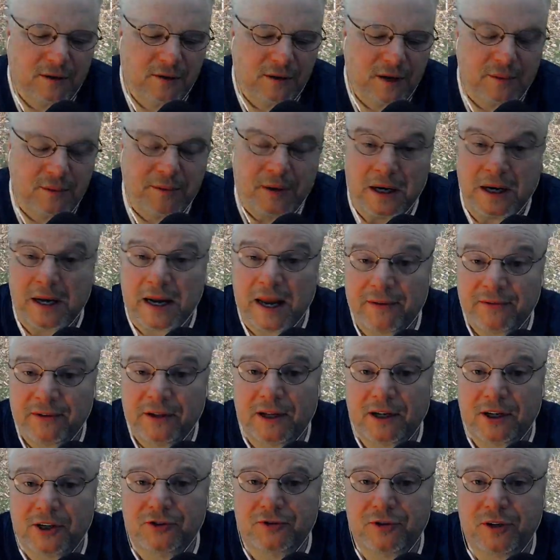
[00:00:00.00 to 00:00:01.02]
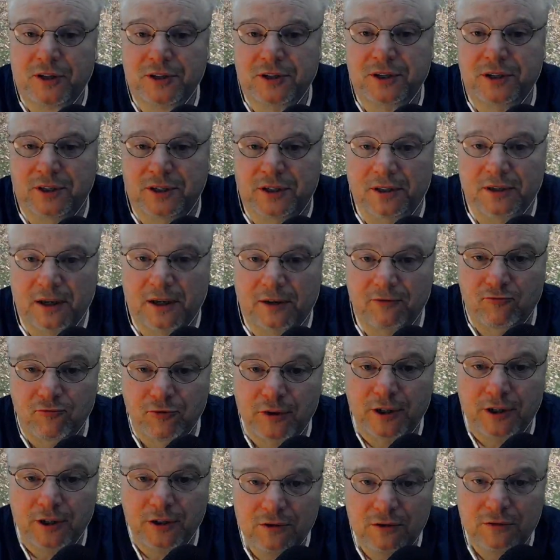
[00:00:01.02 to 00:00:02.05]
And I have a lot of trust in this. I
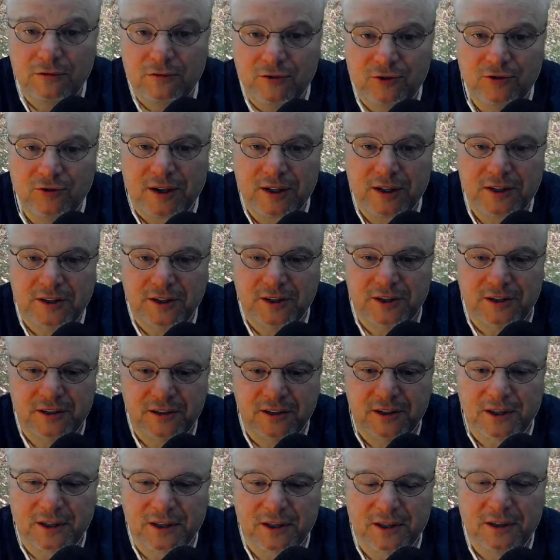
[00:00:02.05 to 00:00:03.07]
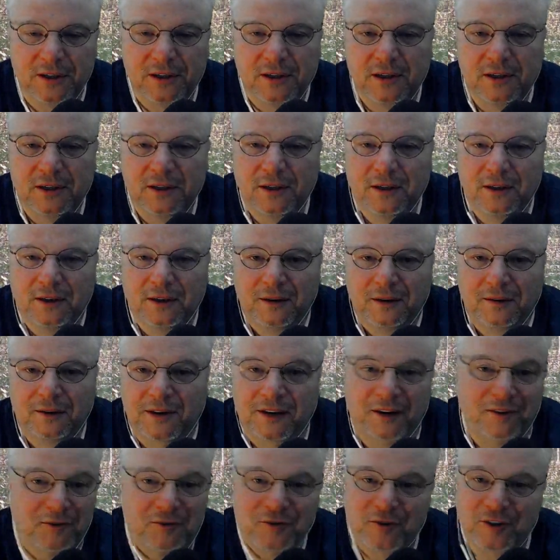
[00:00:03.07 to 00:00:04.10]
really do trust this thing. I
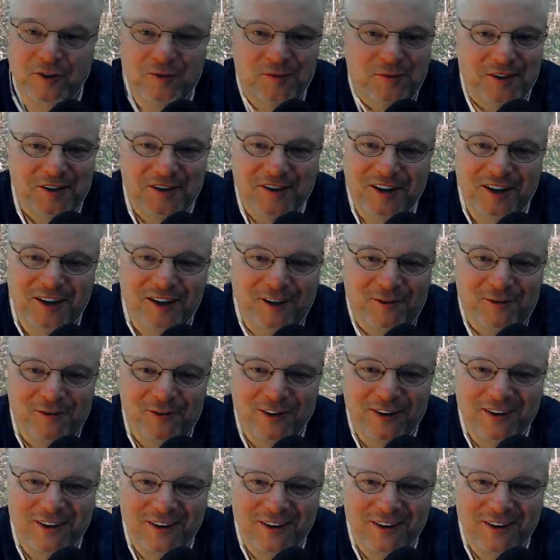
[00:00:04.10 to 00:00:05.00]
don't trust myself.